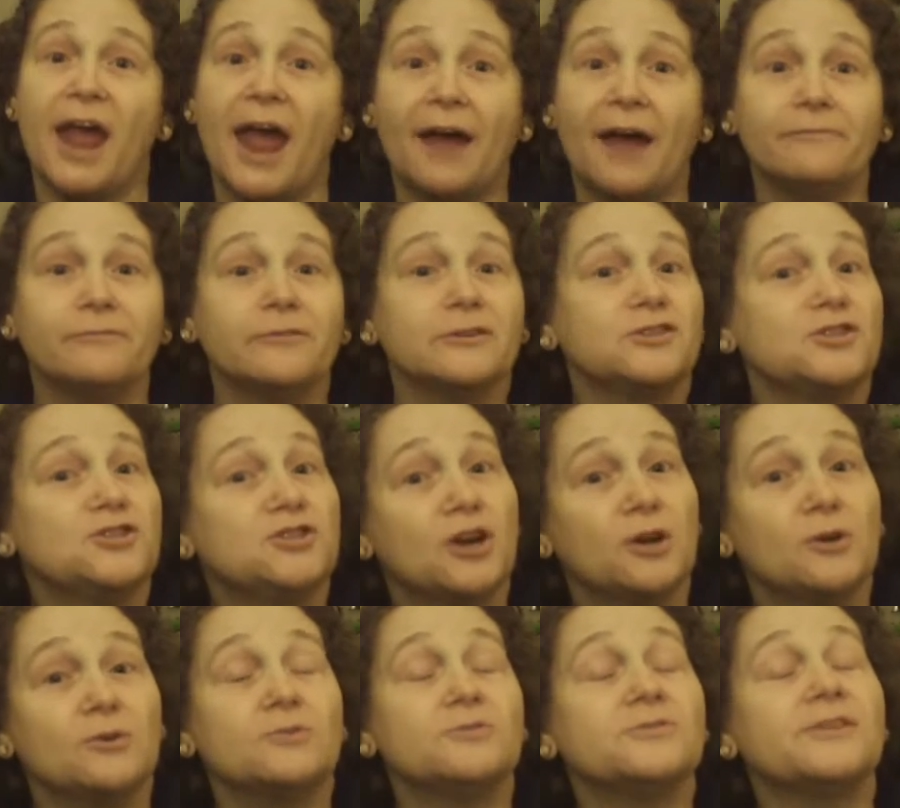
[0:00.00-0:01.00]
average
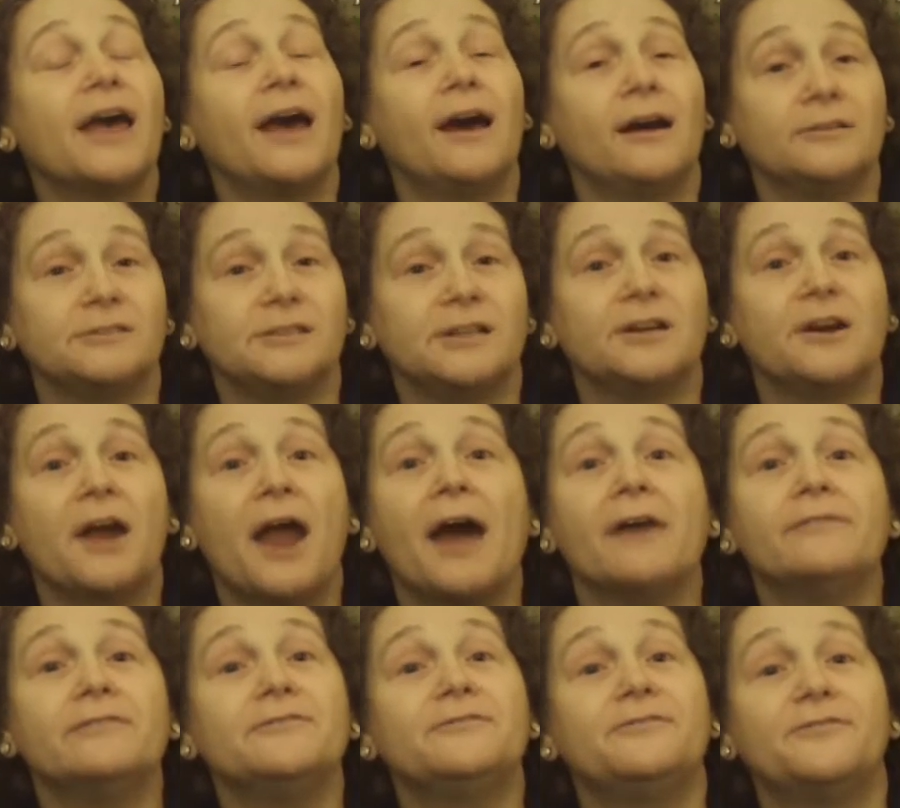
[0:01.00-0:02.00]
Joes out there
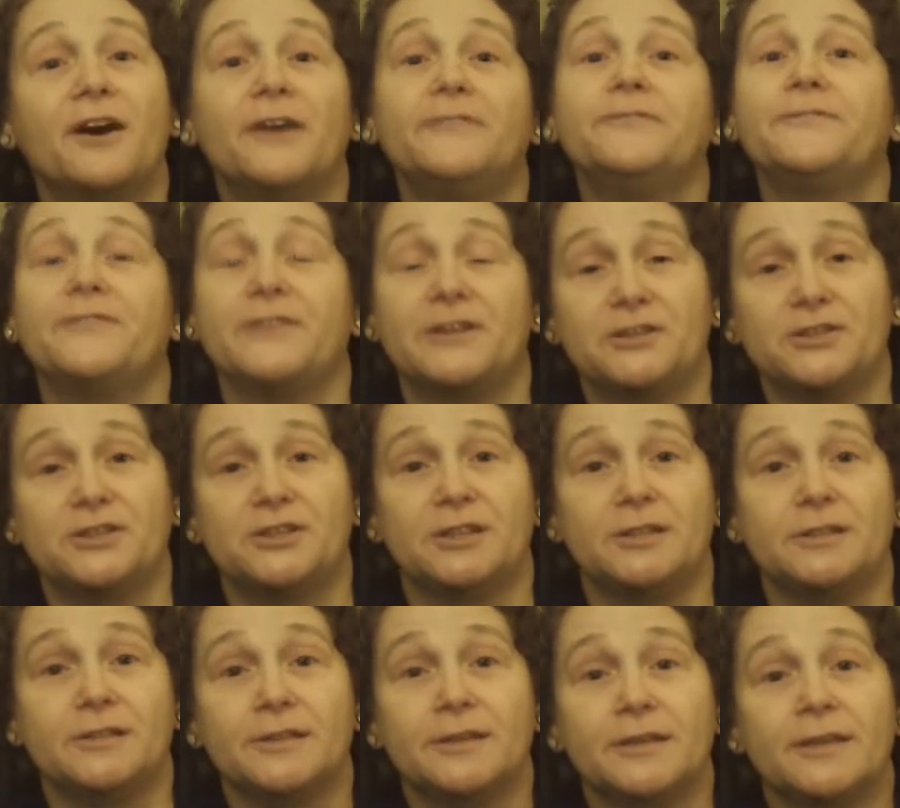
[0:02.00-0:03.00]
having fun
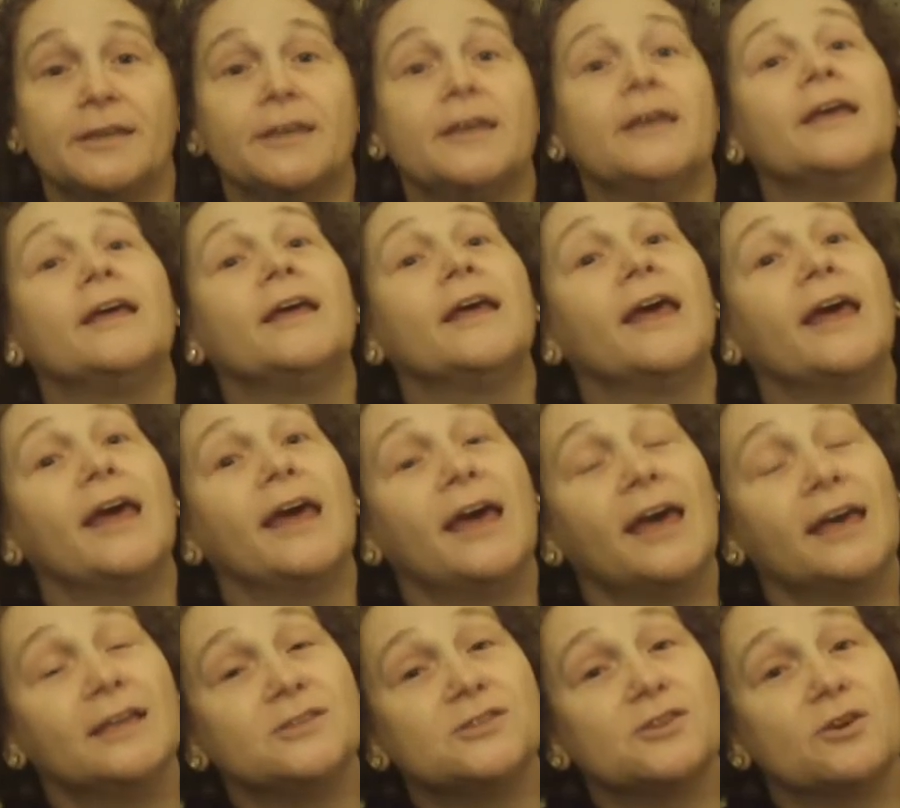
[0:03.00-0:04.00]
fishing,
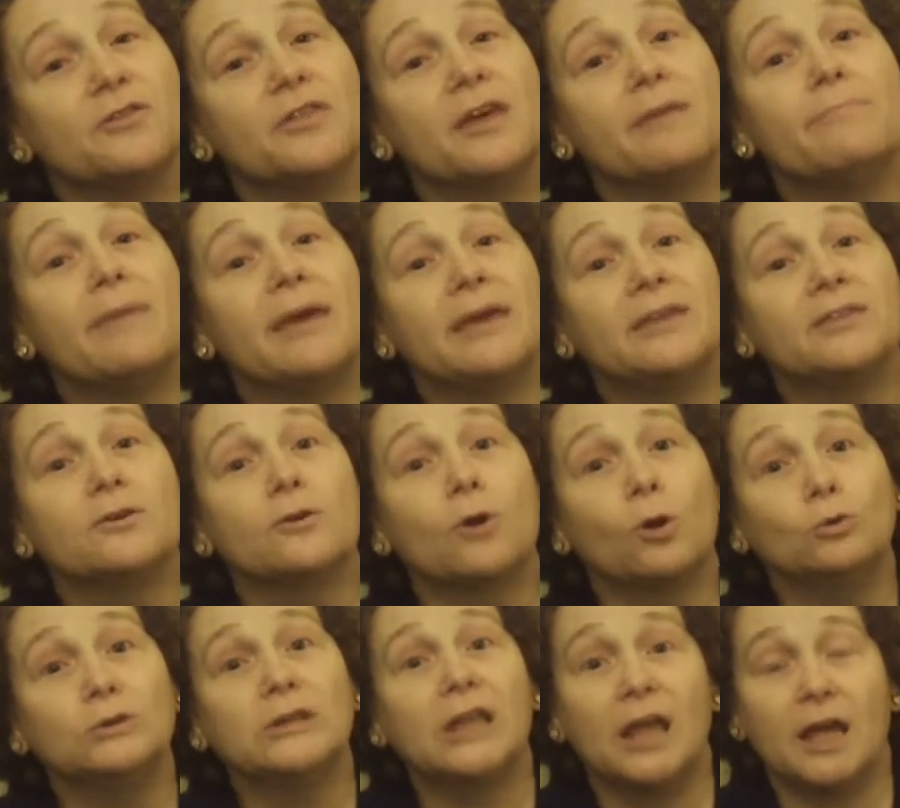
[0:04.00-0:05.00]
and so they made their
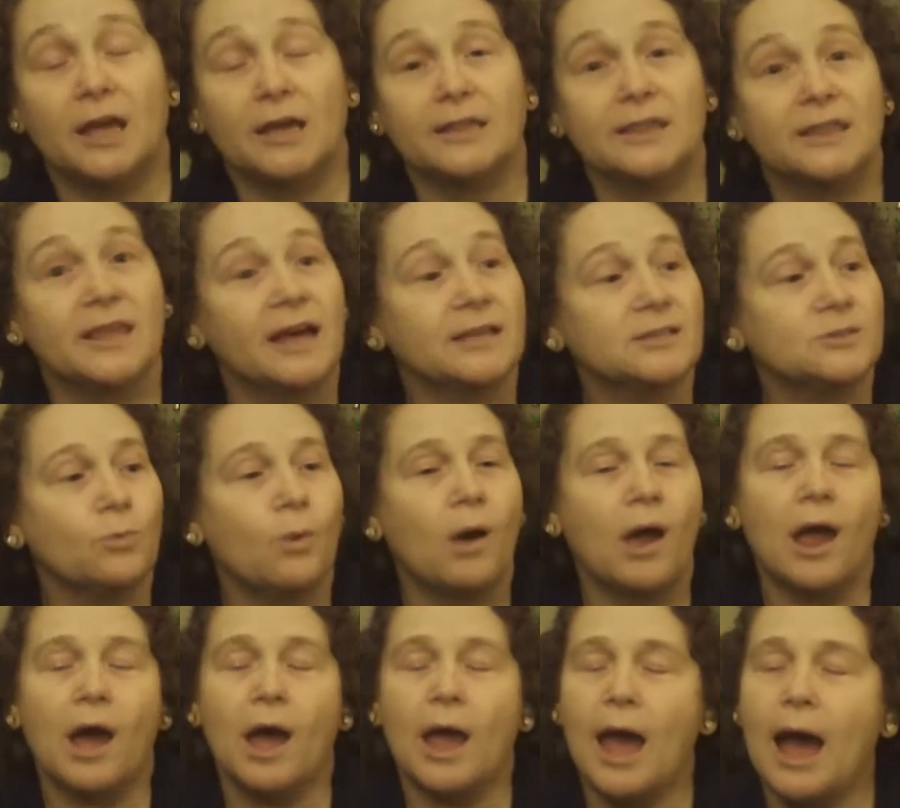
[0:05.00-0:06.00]
own line. That's why
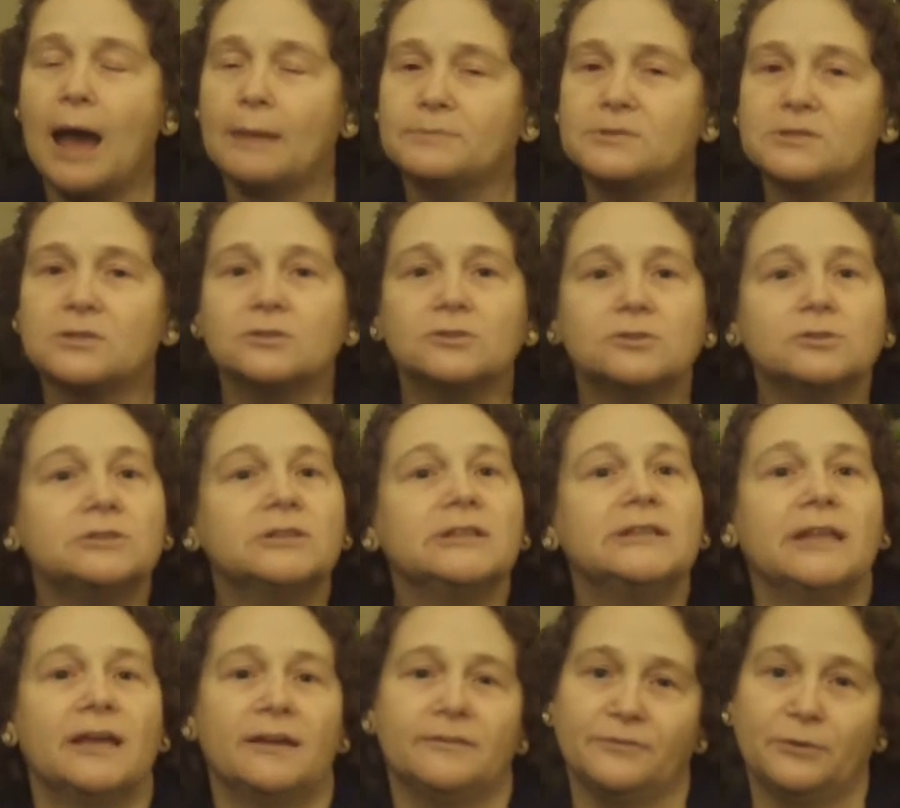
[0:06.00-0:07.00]
I absolutely
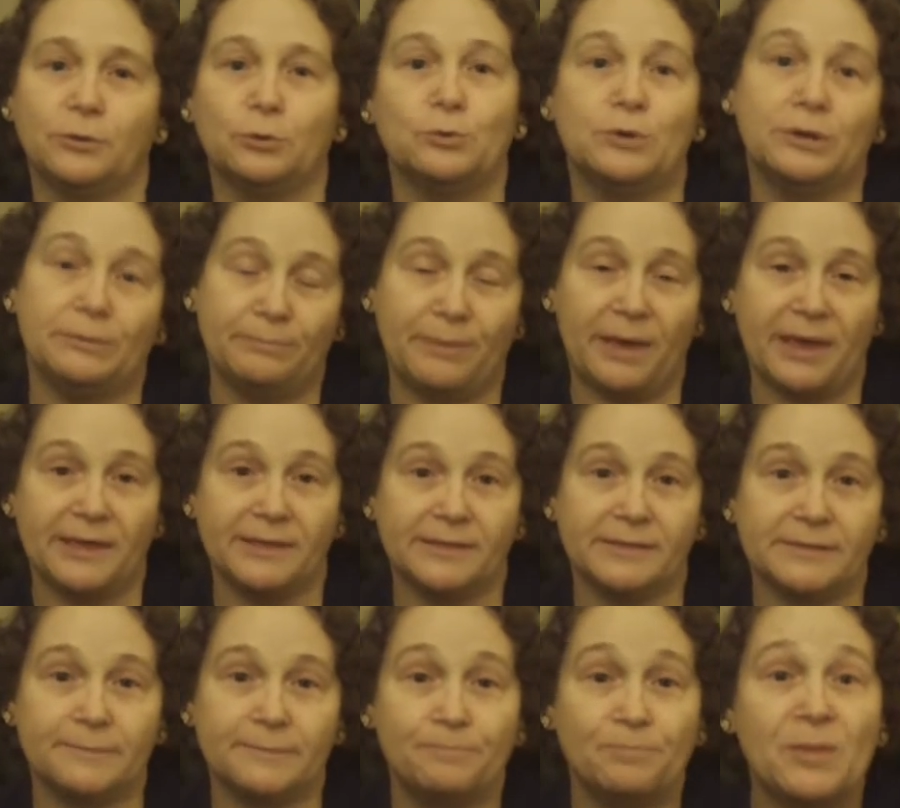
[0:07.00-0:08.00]
love Googan
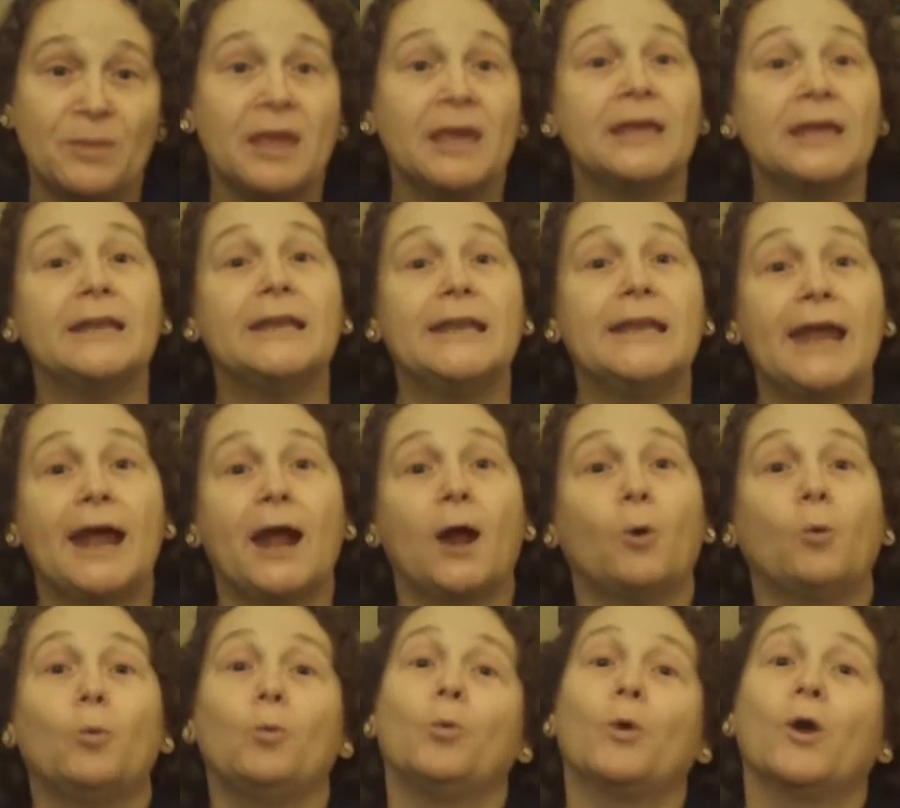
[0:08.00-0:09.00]
Baits. Now,
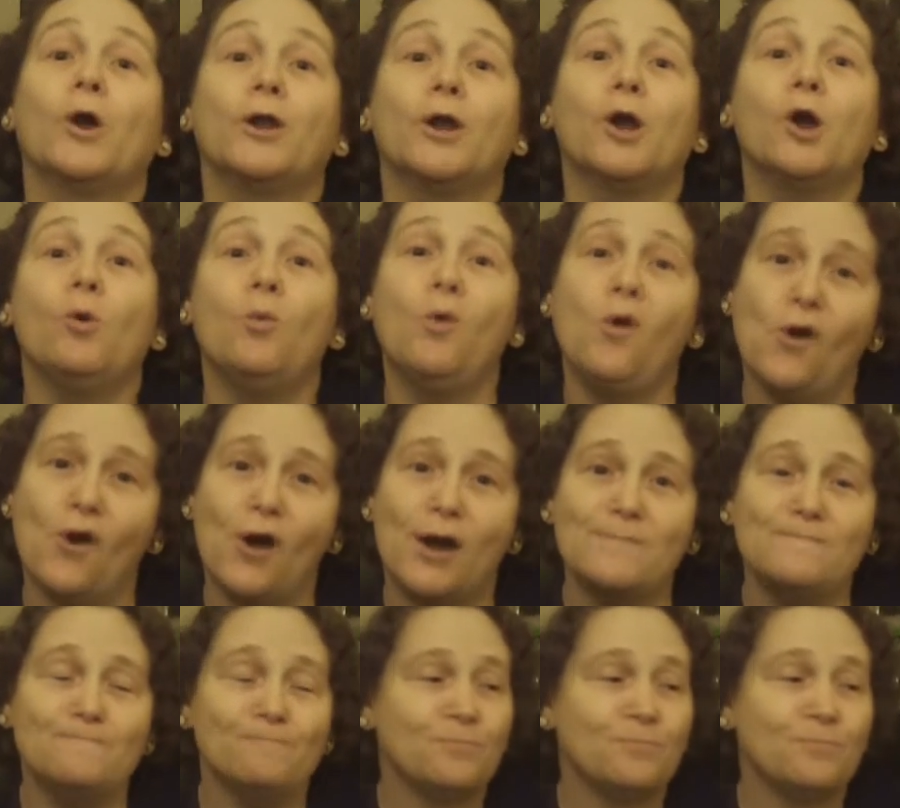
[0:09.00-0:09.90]
we're going to go on.